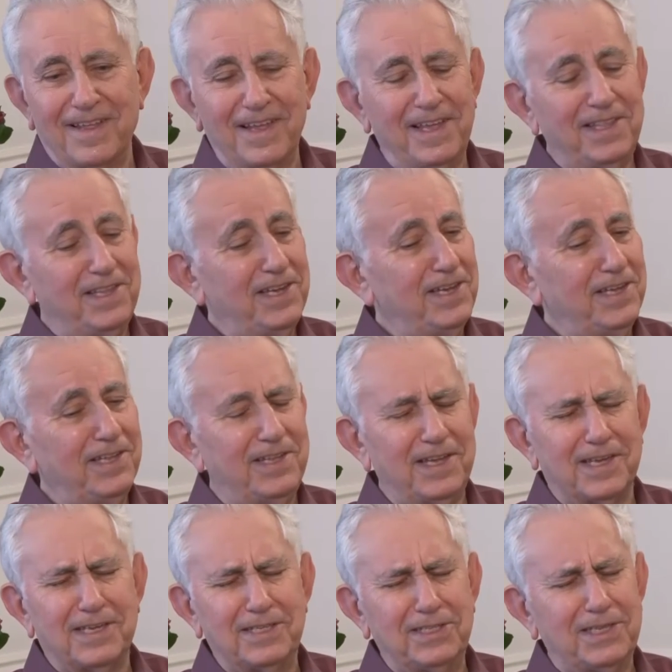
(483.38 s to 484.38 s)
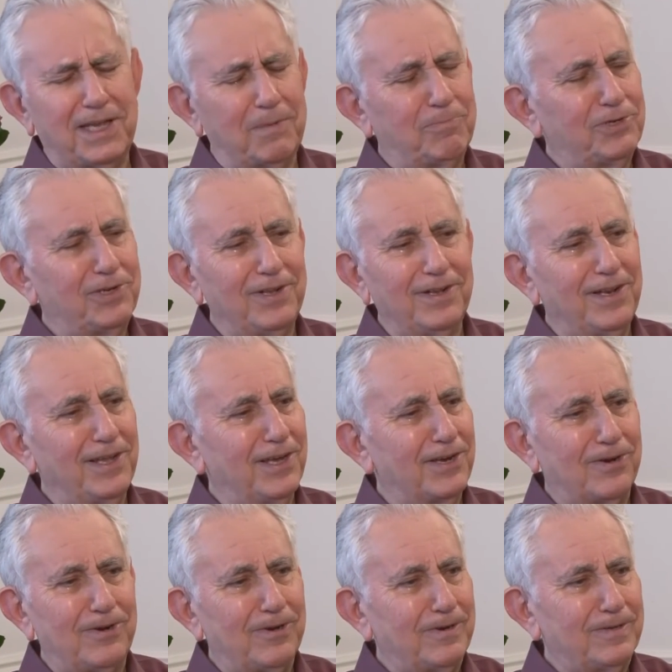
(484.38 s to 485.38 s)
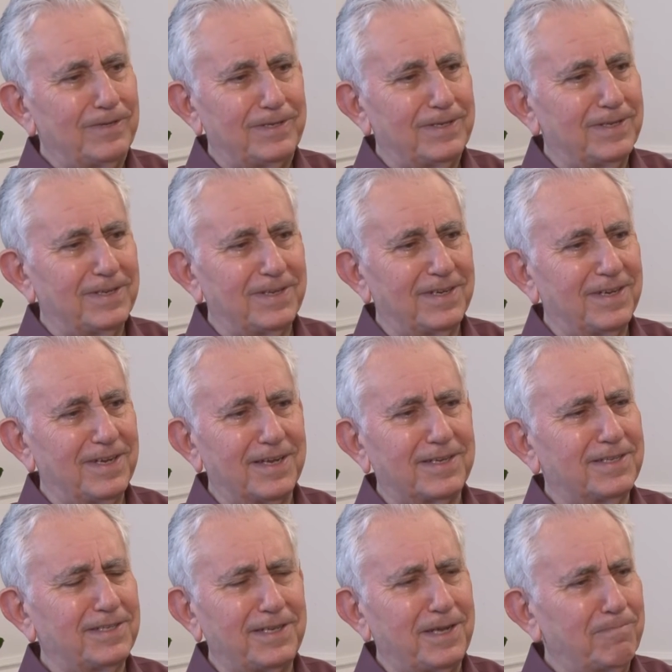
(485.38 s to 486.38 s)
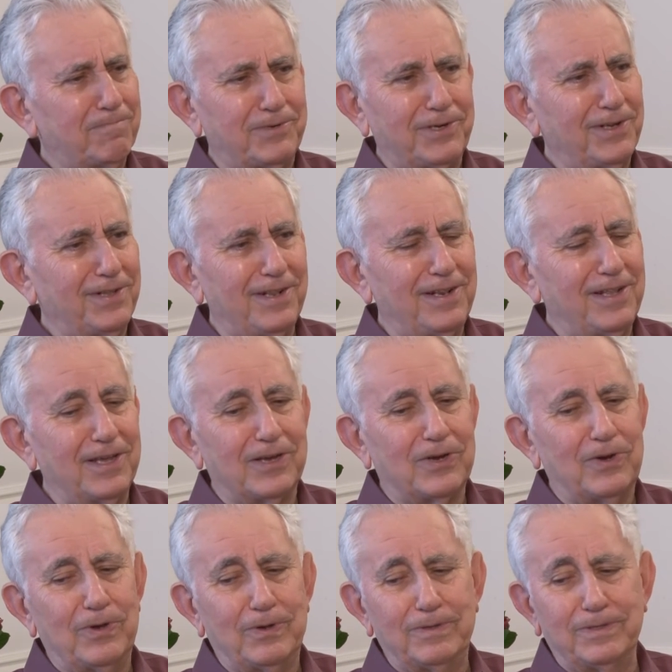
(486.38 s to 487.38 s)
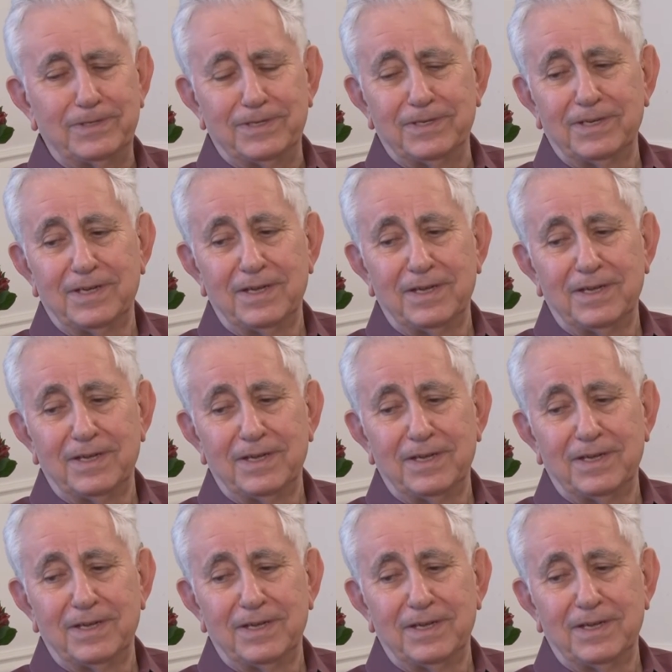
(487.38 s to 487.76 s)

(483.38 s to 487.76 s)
Indeed, exceptionally close, exceptionally close.